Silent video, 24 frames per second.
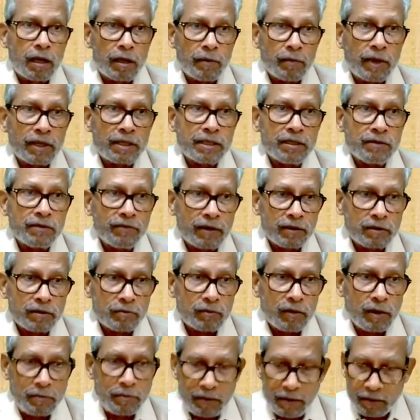emerging functions,
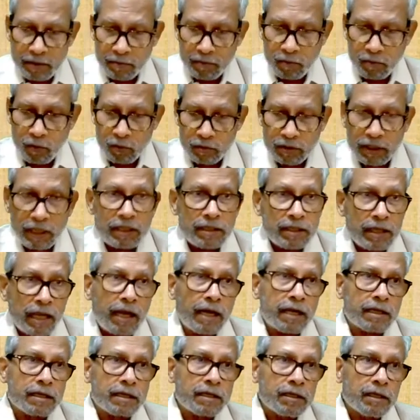maybe more than
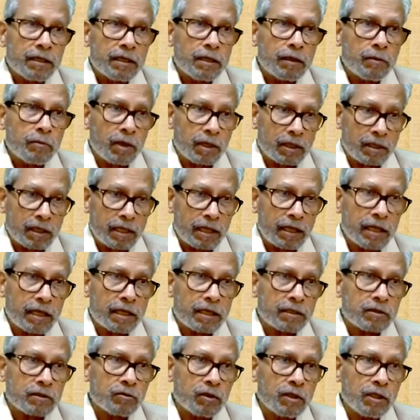that, but here
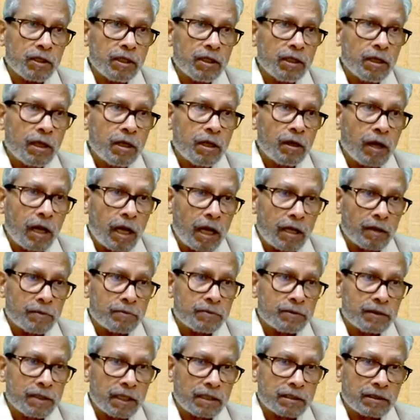actually I
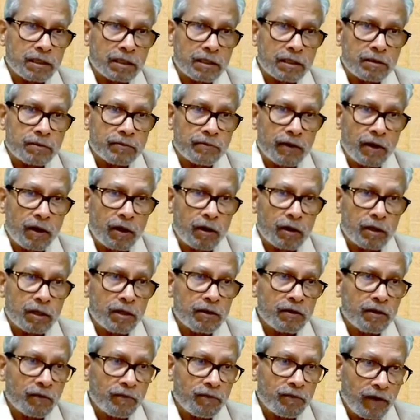have selected
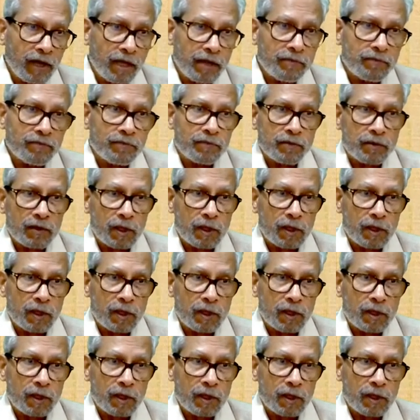only the 5